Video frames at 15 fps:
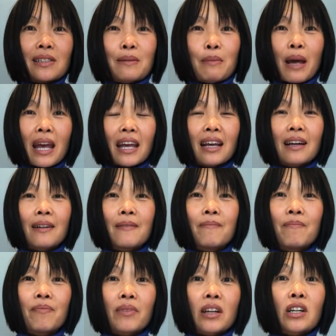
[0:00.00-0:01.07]
to make,
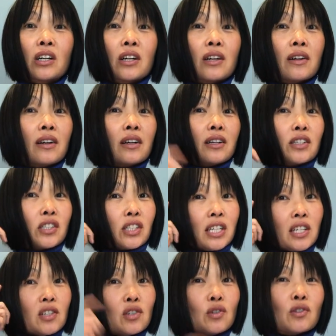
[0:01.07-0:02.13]

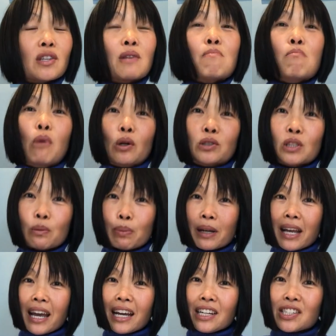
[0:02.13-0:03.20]
she's using
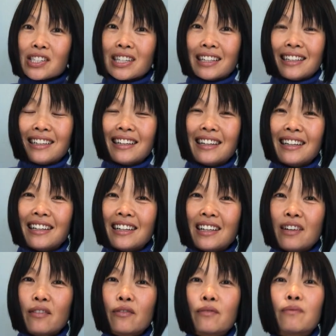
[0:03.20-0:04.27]
multiplication.
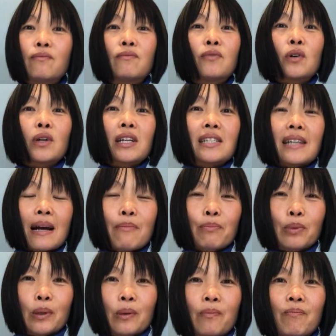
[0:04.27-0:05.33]
For
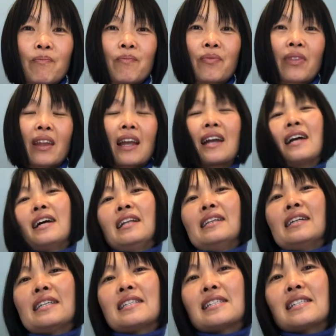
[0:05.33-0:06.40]
example,
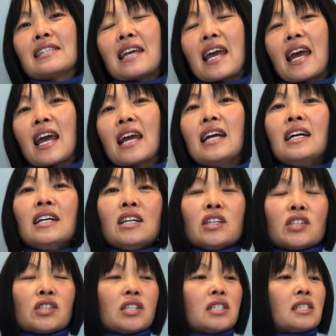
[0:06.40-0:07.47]
let's say
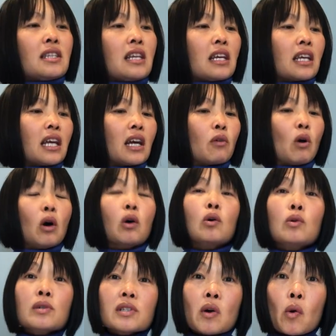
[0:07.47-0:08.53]
she's thinking, well,
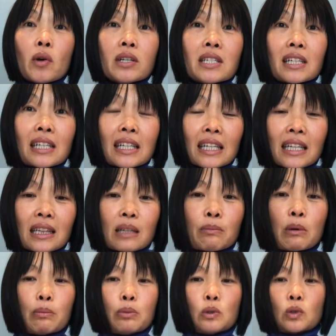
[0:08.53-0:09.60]
who's going to eat the
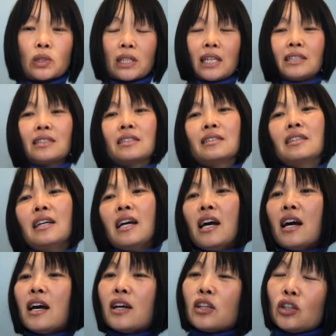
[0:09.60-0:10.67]
pupusas?
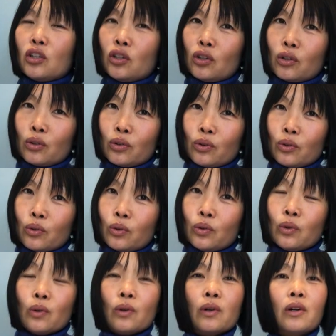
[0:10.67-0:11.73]

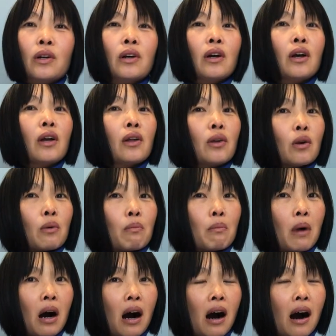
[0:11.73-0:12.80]
You, your
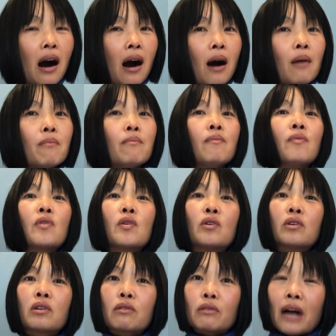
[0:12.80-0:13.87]
mom,
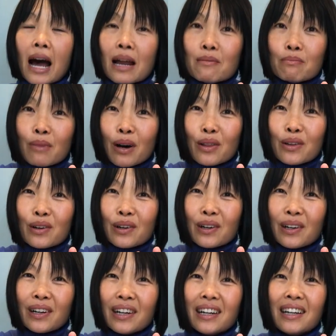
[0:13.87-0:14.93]
your grandmother,